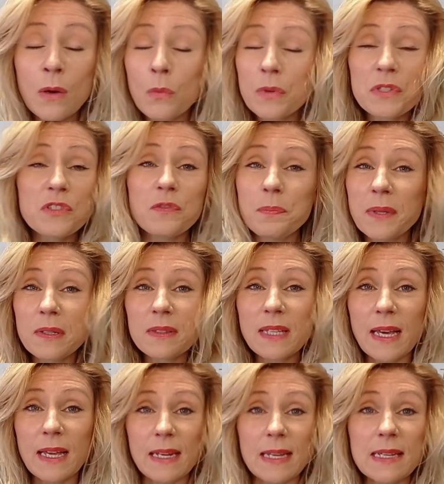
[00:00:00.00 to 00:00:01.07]
Once you've built
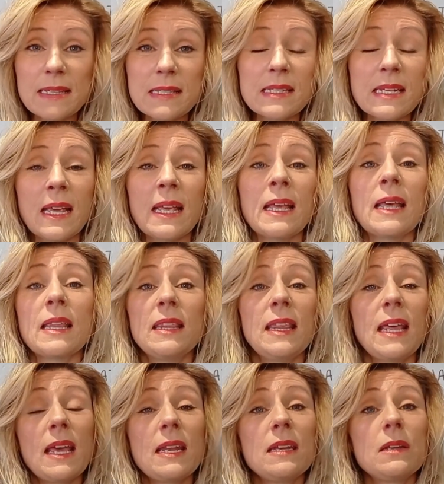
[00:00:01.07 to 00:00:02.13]
that list,
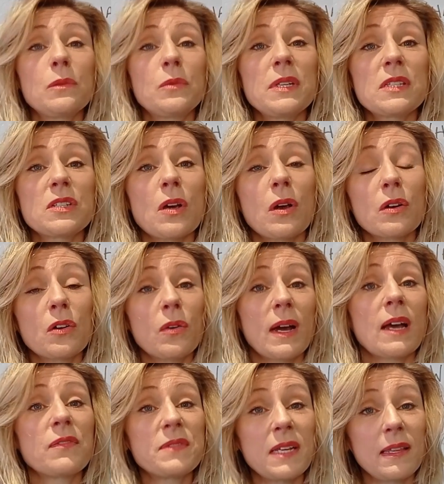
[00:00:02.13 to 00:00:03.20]
then we start
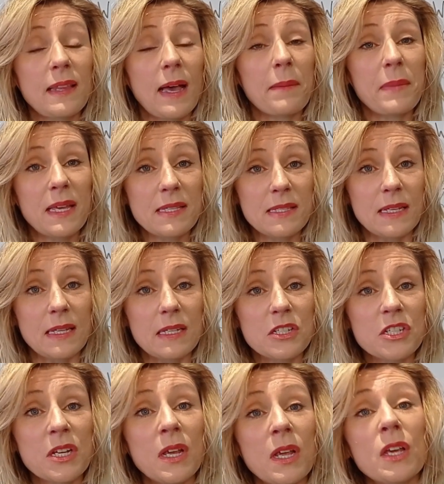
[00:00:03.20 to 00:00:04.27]
crafting that
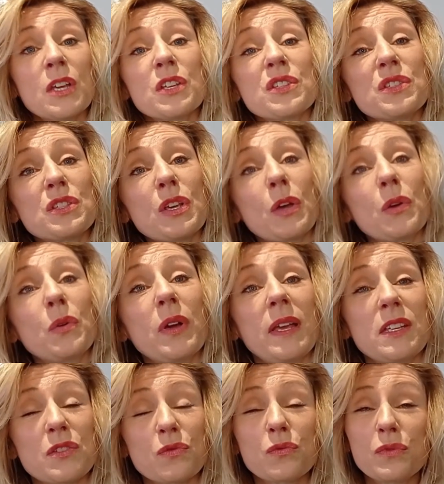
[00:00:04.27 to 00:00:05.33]
message. So
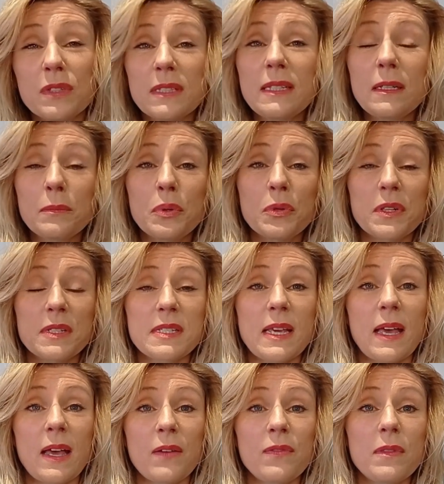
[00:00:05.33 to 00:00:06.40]
it's really important to
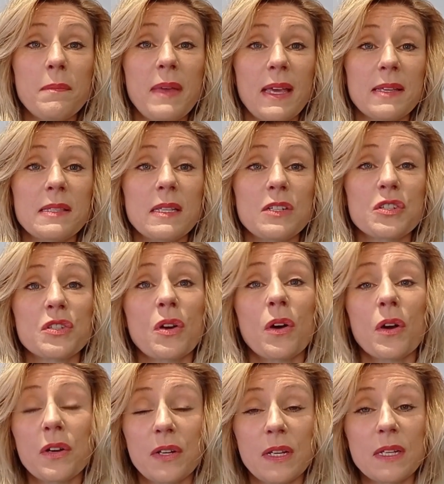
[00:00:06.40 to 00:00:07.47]
have the message
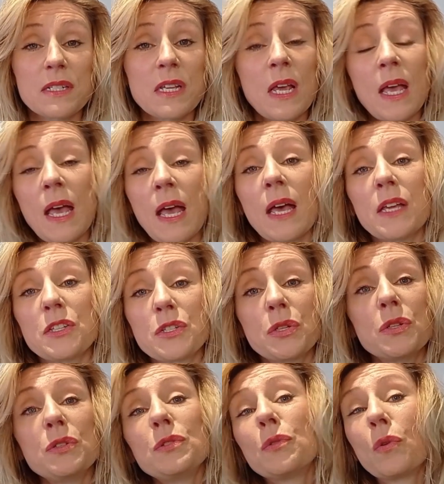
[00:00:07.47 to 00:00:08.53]
targeted
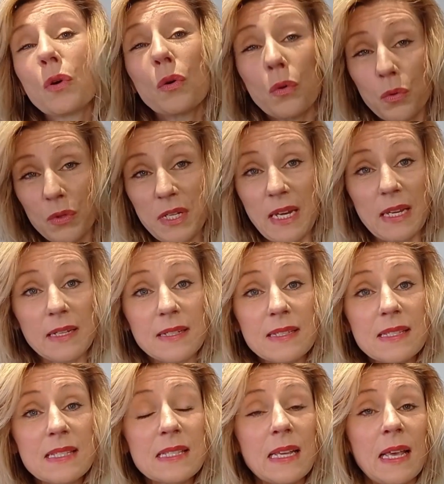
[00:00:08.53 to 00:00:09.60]
to your
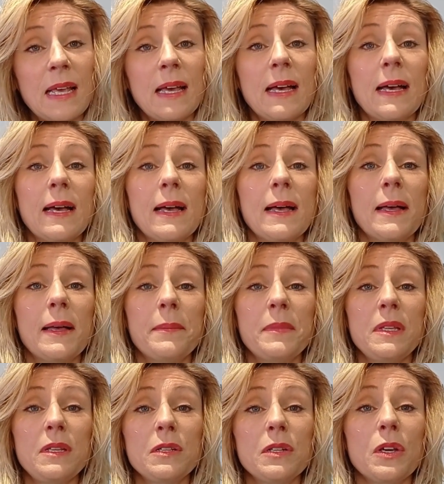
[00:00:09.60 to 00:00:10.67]
audience.
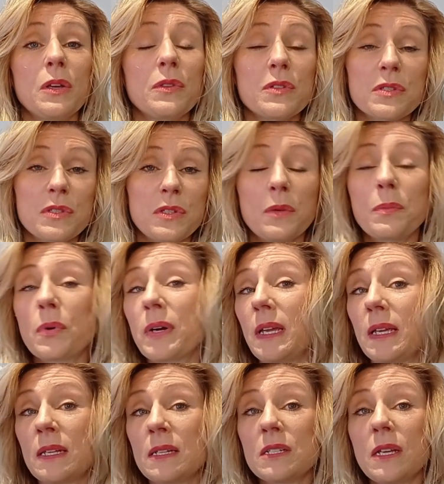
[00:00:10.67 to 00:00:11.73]
There's no point
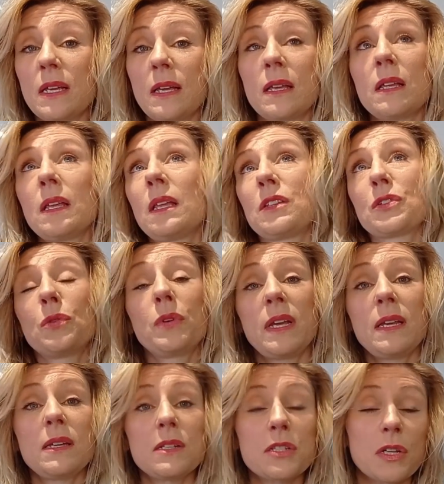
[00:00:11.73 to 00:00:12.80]
in
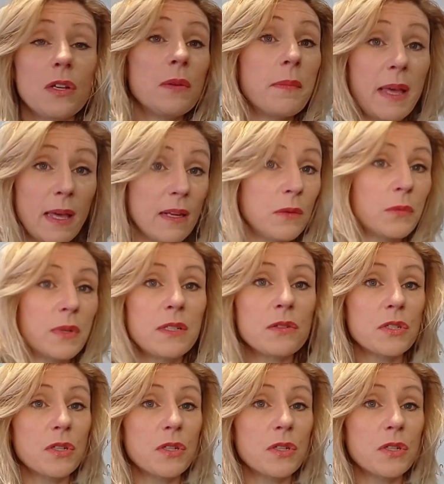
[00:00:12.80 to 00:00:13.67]
talking to men when your